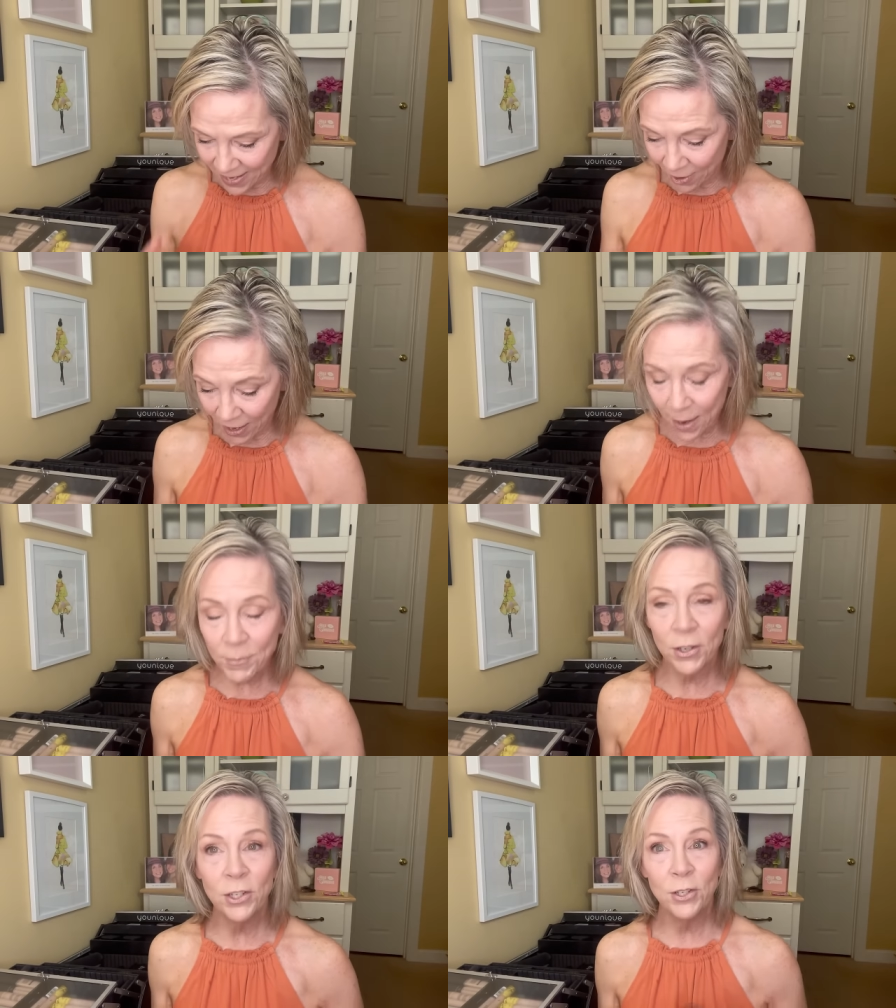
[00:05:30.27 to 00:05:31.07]
Now I
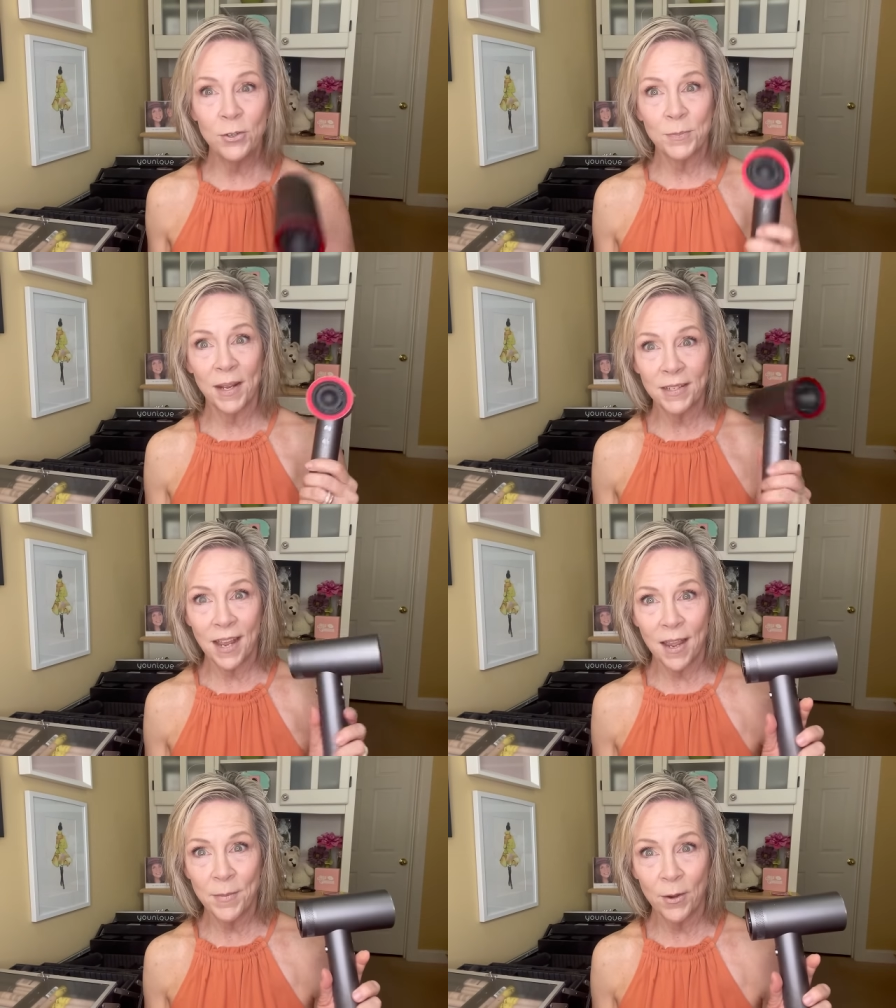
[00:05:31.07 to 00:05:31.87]
am going to use my
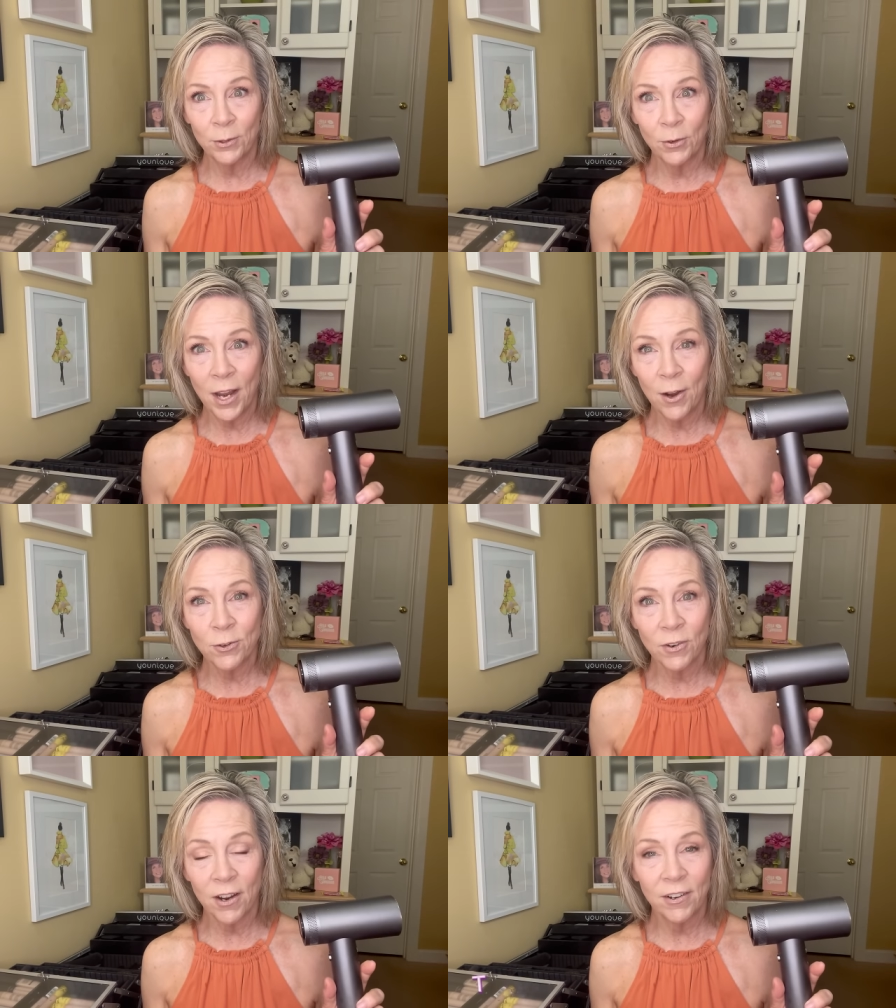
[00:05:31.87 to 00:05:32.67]
Tymo little
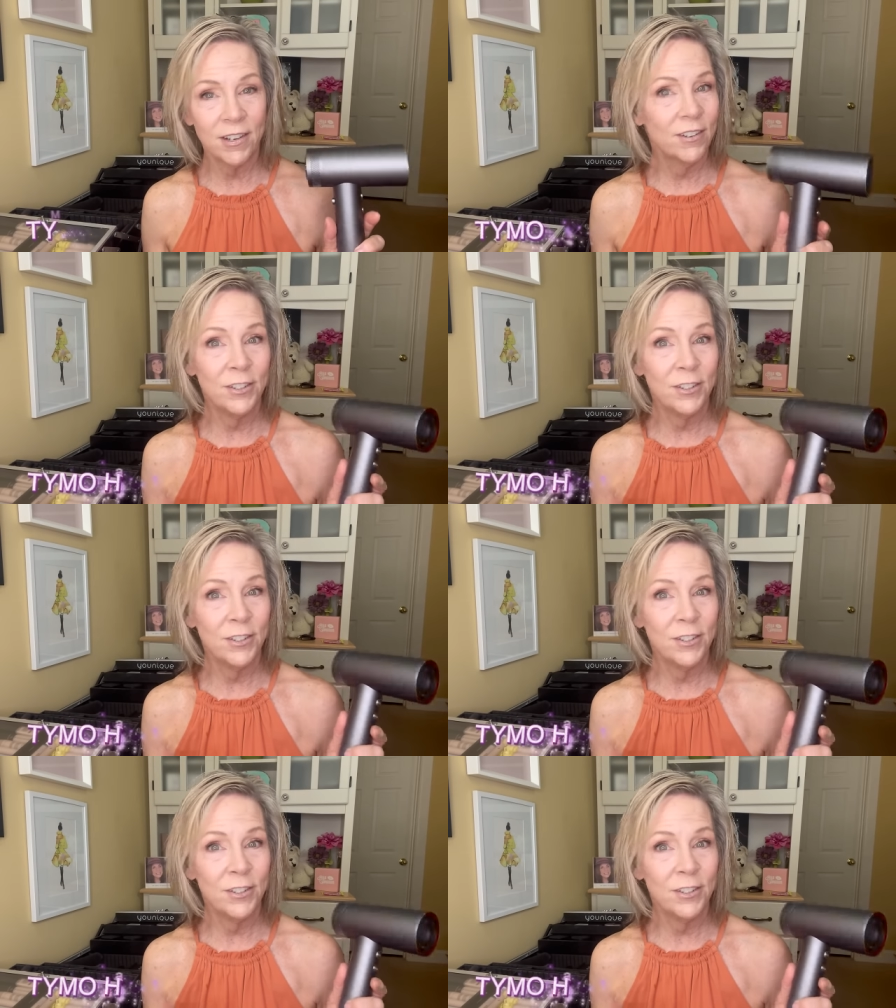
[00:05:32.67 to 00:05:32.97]
hair dryer here.